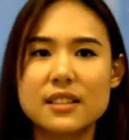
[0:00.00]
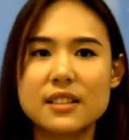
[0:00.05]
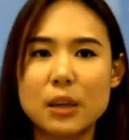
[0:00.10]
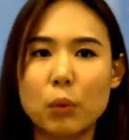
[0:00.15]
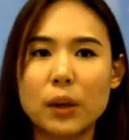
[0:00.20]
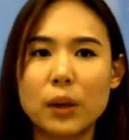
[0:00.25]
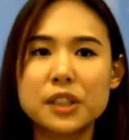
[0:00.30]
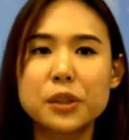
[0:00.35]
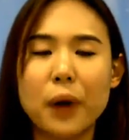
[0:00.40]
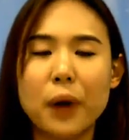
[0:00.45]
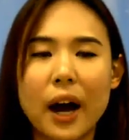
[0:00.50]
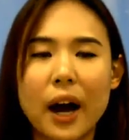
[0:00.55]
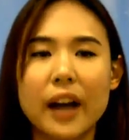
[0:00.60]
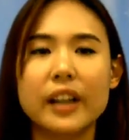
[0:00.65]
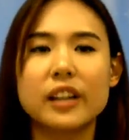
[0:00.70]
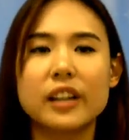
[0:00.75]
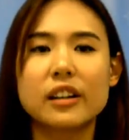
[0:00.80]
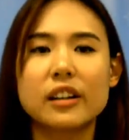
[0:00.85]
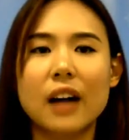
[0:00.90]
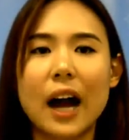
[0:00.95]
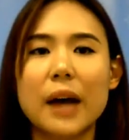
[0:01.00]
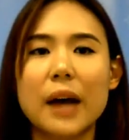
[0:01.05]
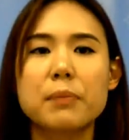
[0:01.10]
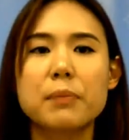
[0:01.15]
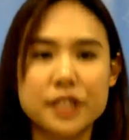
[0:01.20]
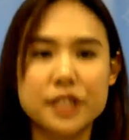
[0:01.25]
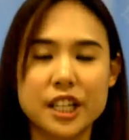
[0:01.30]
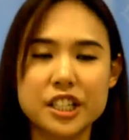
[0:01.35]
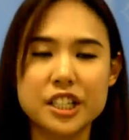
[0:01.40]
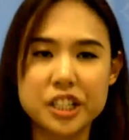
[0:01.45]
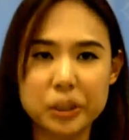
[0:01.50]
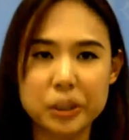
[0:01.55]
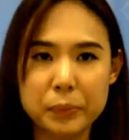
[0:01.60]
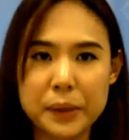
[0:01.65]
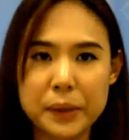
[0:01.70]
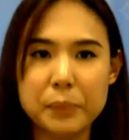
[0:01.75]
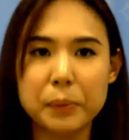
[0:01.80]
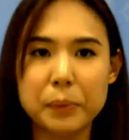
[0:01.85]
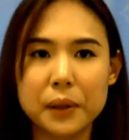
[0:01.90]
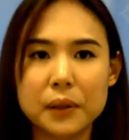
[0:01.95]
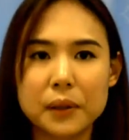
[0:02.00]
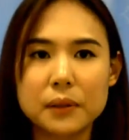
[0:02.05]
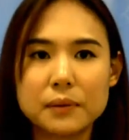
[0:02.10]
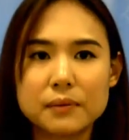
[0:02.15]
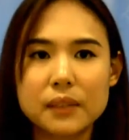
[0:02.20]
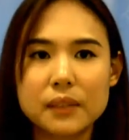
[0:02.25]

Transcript: they want to hire high potential people.